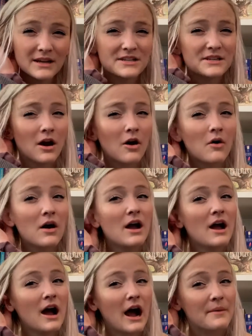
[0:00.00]
So
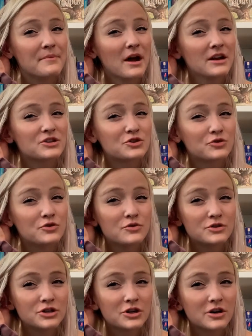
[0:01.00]
I'm not too
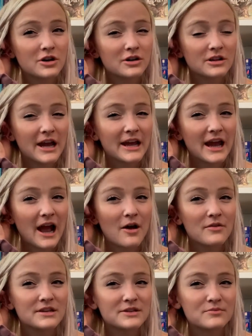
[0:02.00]
sure like how
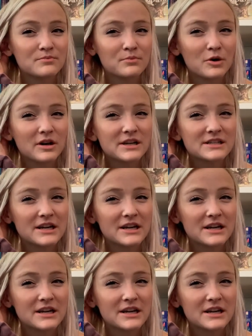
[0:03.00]
this book is